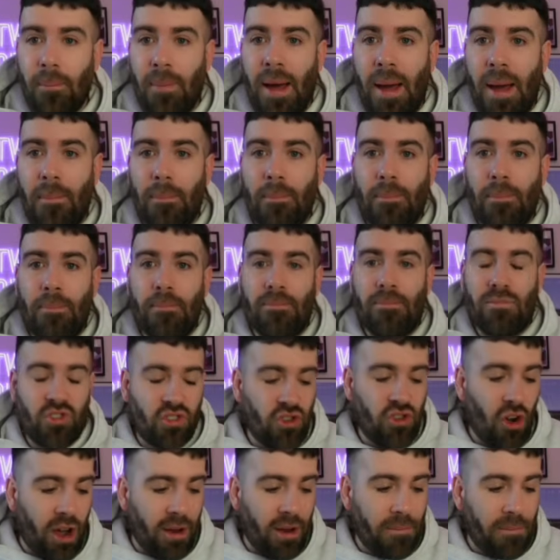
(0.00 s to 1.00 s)
and
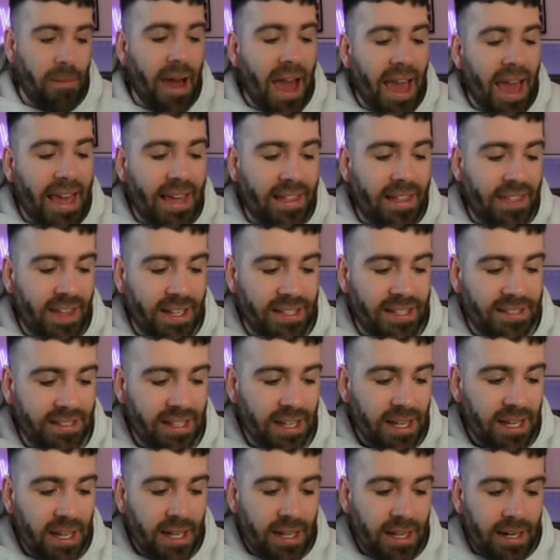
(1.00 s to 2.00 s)
try and make this
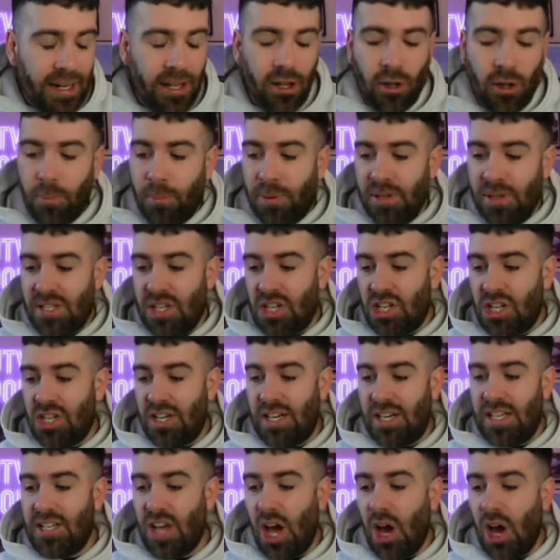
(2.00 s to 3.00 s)
little position
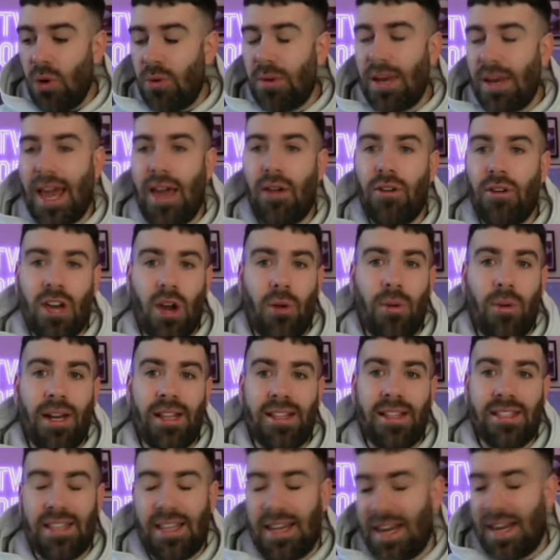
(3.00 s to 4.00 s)
his own now going
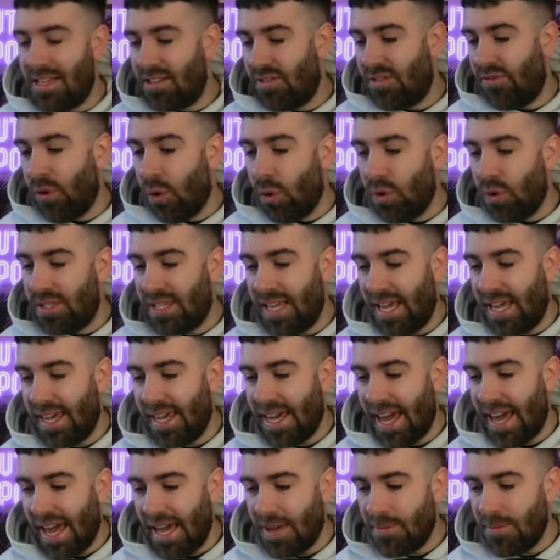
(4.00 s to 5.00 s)
into the last 14
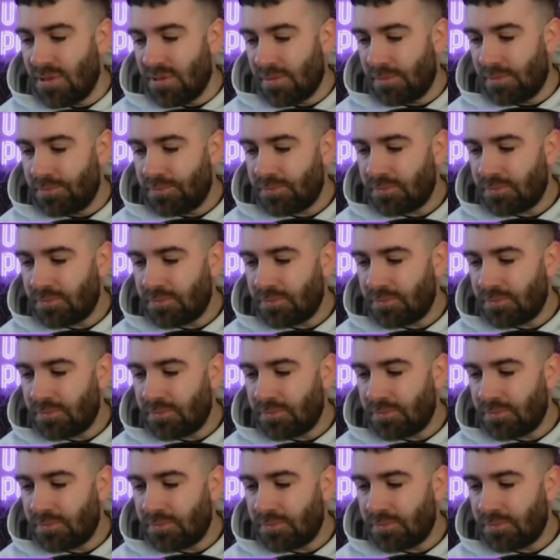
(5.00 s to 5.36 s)
games.